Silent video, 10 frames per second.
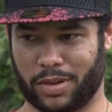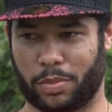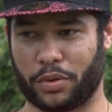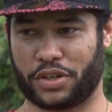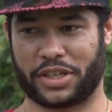
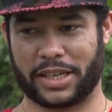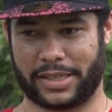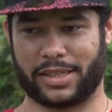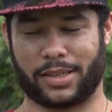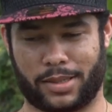
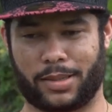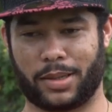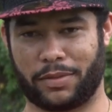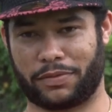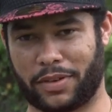appreciate it
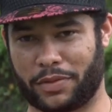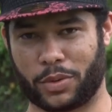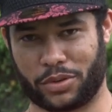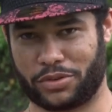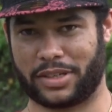if
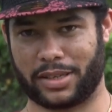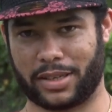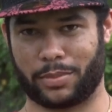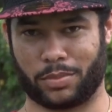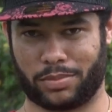everyone treated
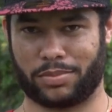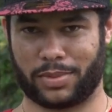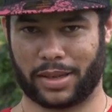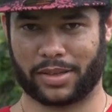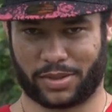them
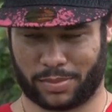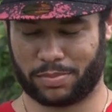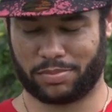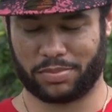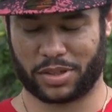as
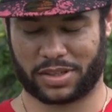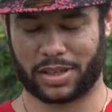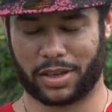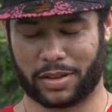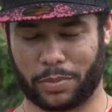just
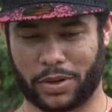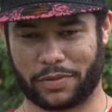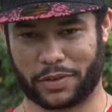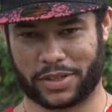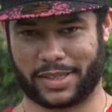another part
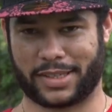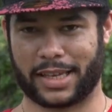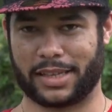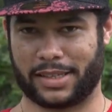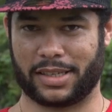of our
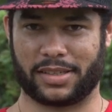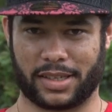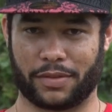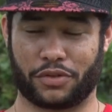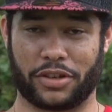society
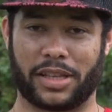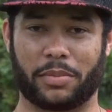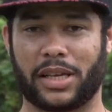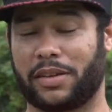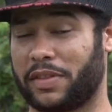instead yeah. of treating
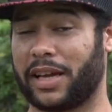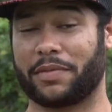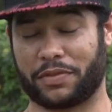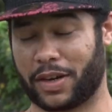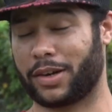them like if they have
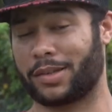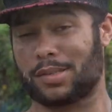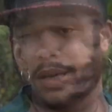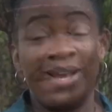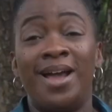a
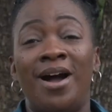virus.